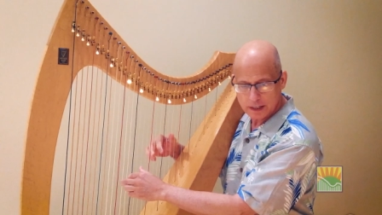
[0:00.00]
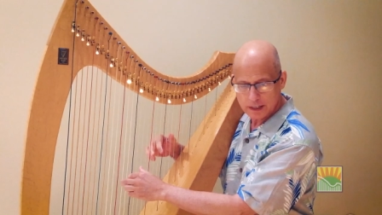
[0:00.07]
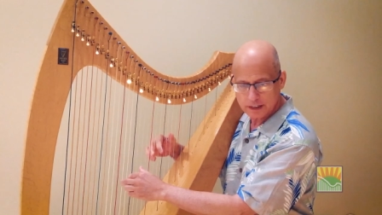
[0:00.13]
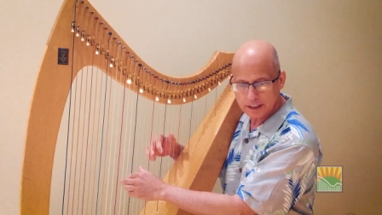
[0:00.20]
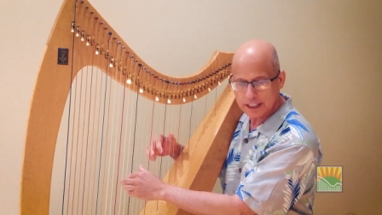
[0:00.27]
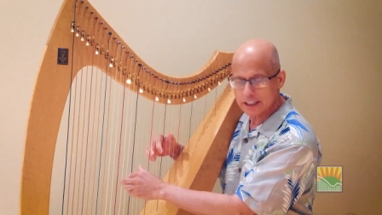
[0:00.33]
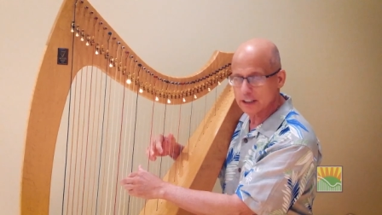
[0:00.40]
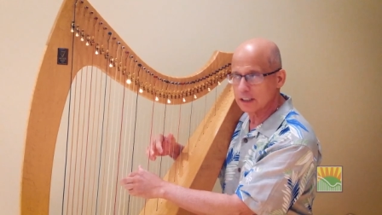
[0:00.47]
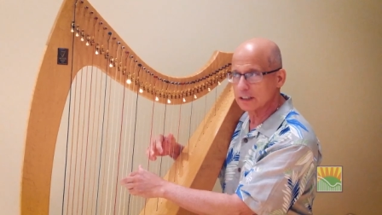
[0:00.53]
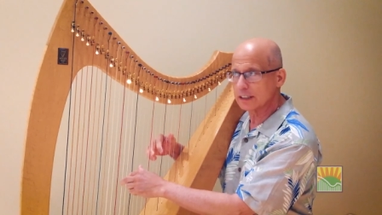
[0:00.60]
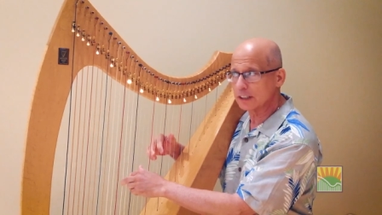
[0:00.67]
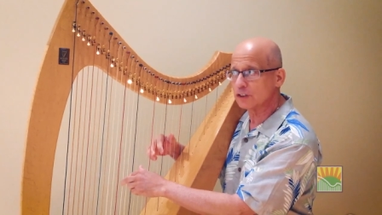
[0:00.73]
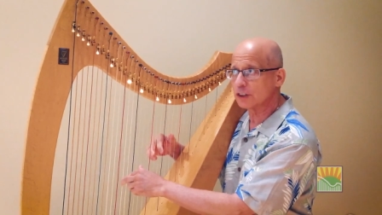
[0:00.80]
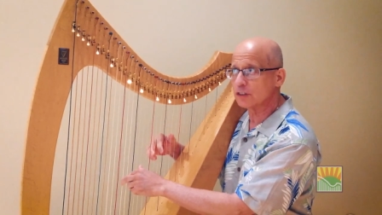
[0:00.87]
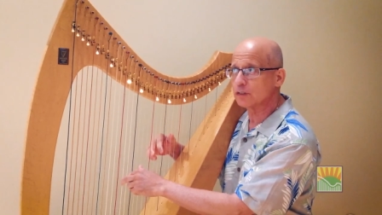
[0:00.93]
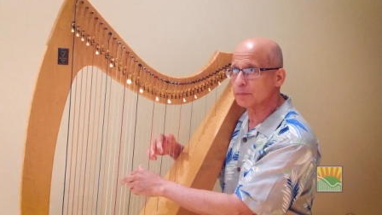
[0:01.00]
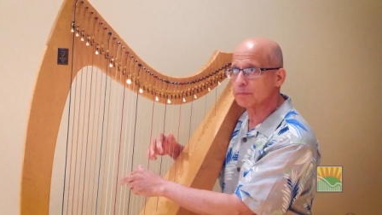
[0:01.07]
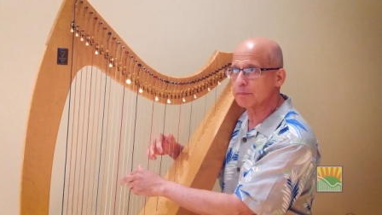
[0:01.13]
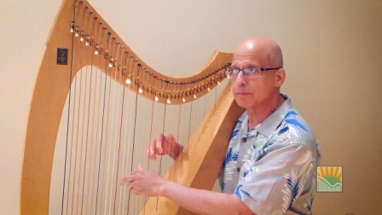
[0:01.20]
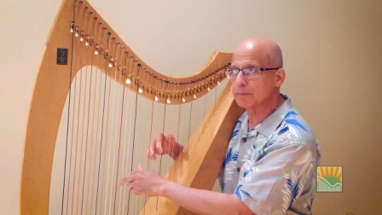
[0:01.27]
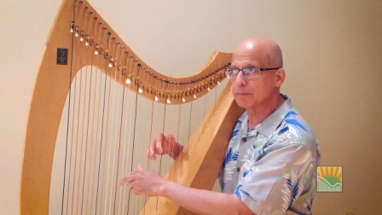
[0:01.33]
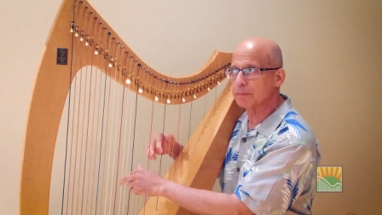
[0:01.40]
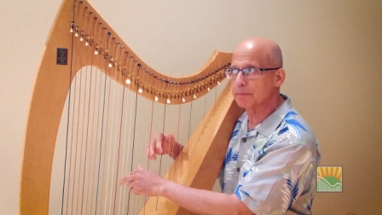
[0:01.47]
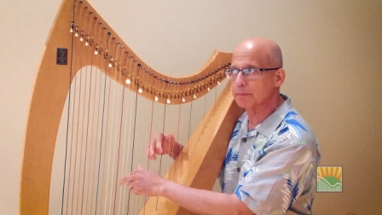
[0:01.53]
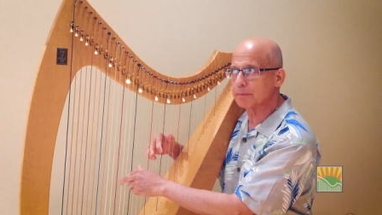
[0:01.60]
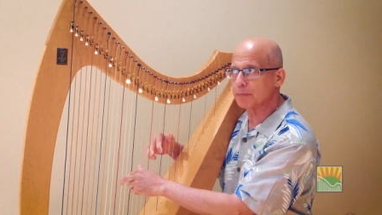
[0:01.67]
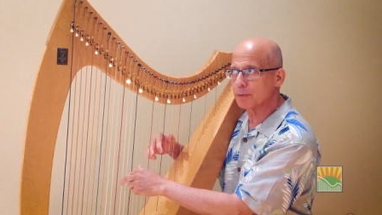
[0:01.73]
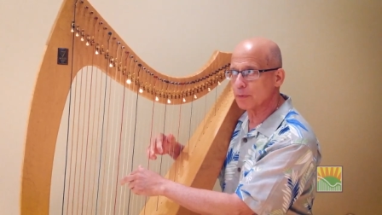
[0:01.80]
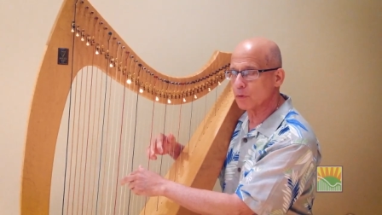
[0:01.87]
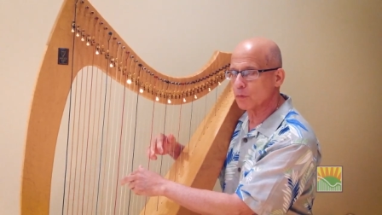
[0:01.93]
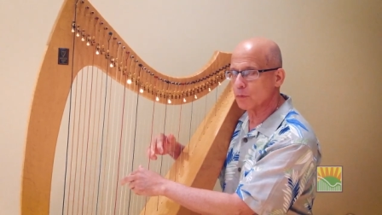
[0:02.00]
Like, let's just pr